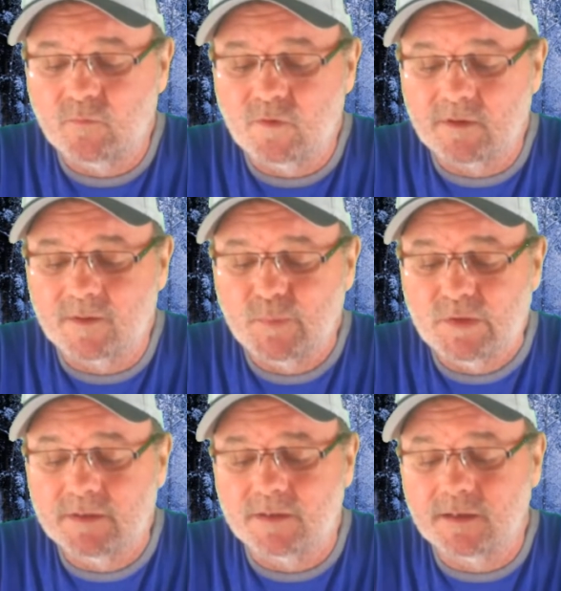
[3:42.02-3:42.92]
We're going to
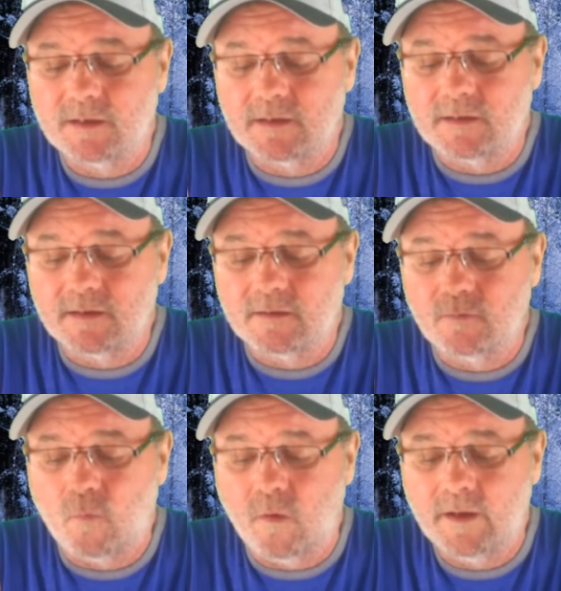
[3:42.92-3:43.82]
put
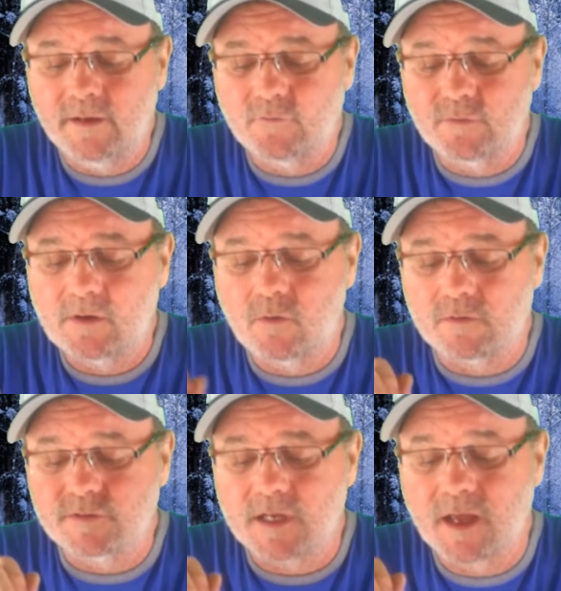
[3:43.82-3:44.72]
1
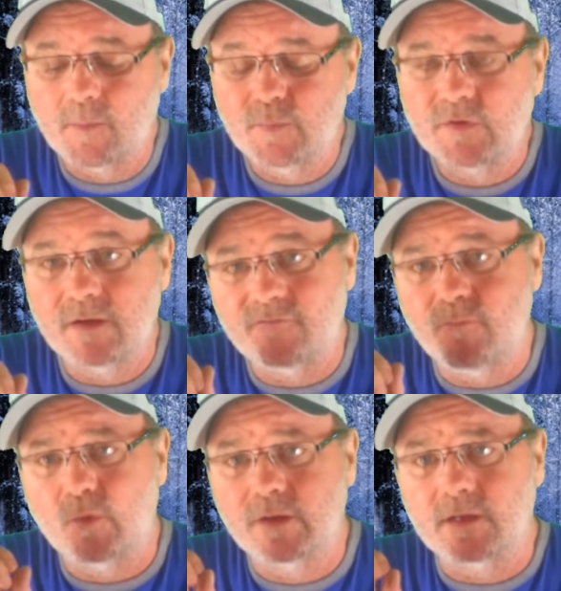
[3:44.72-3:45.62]
3/4 cups of
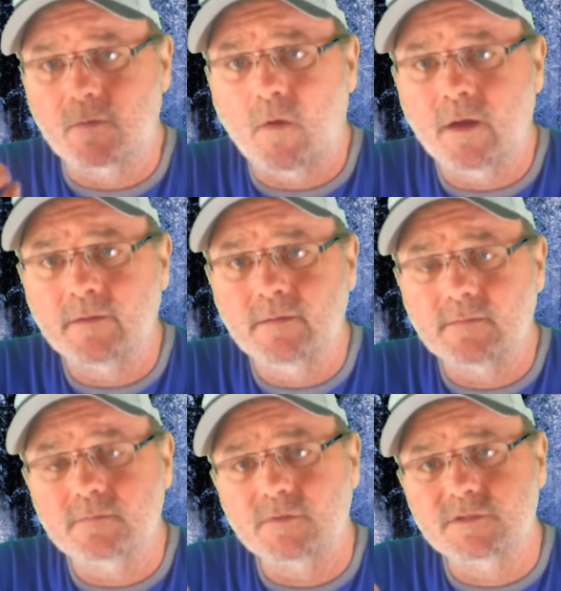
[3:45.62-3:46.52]
boiling water,
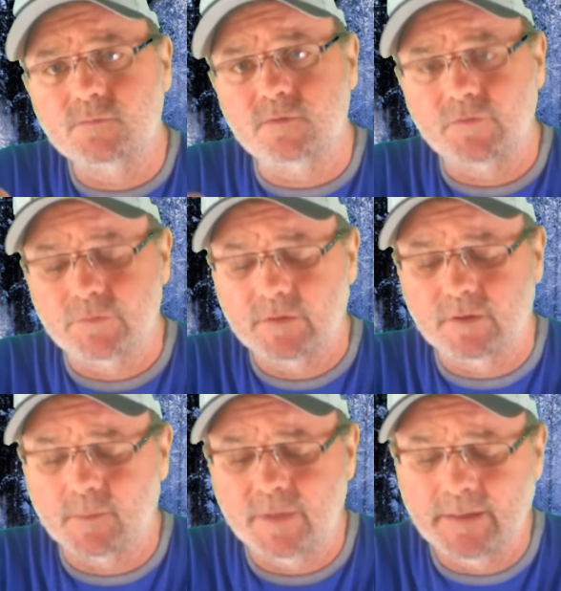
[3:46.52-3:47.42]
which we'll do here
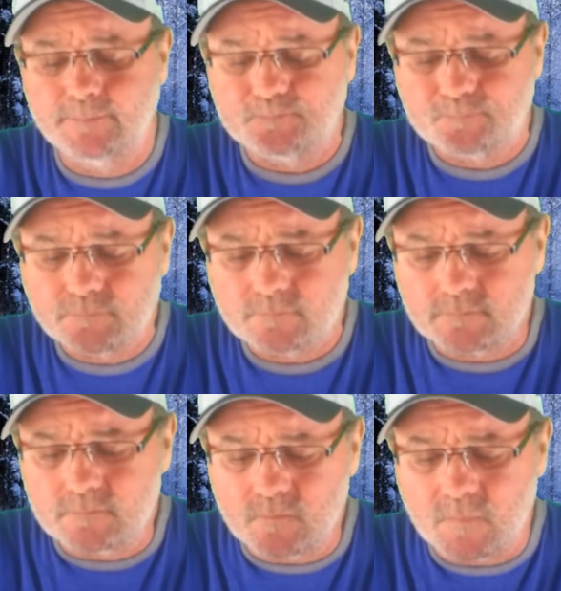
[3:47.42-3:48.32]
in a minute,
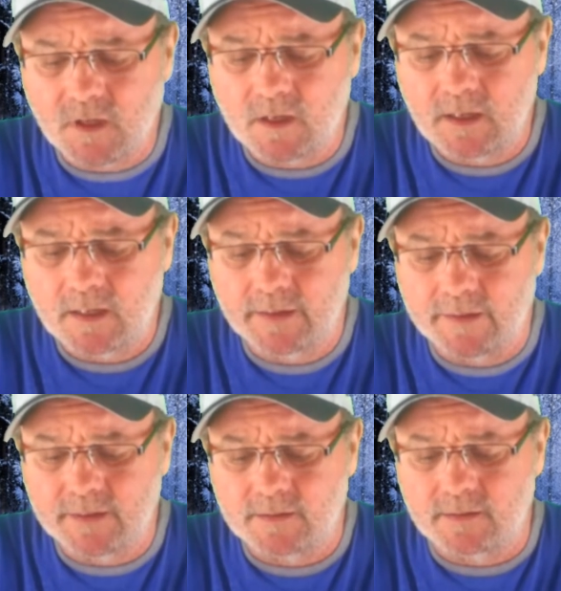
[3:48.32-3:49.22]
and